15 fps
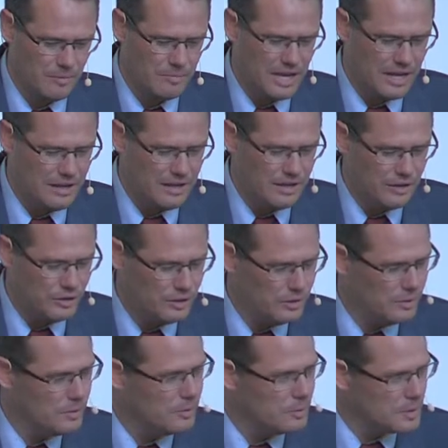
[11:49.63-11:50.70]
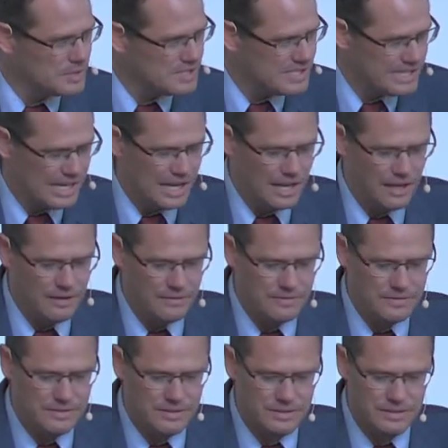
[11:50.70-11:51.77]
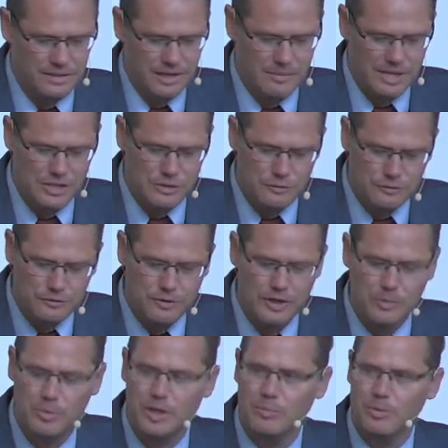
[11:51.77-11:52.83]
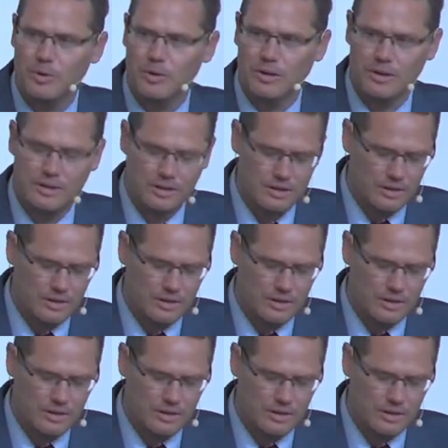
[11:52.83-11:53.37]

I made you who were slaves, I made you free people.